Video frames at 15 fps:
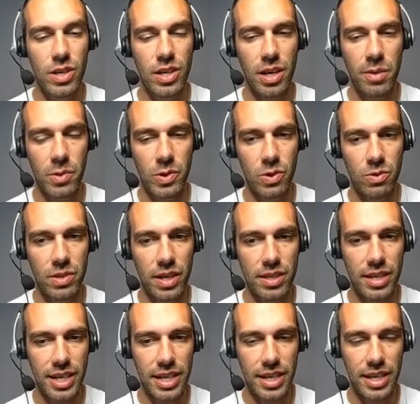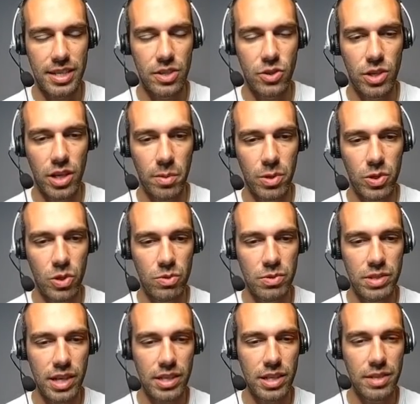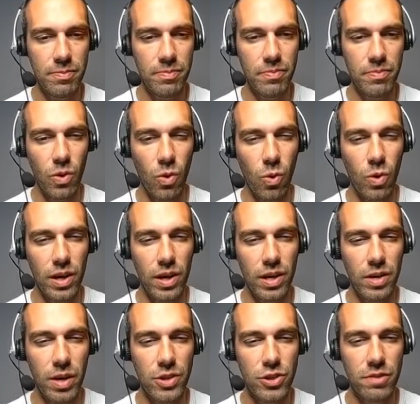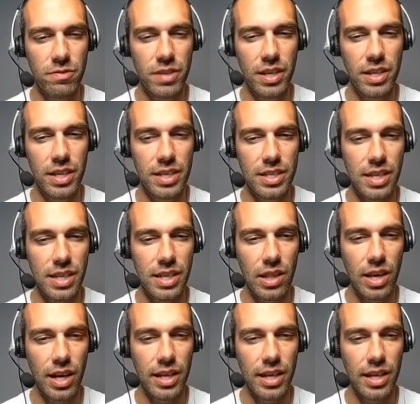you either come with your own Ducklet... you come with your own Ducklet, or what I should have done is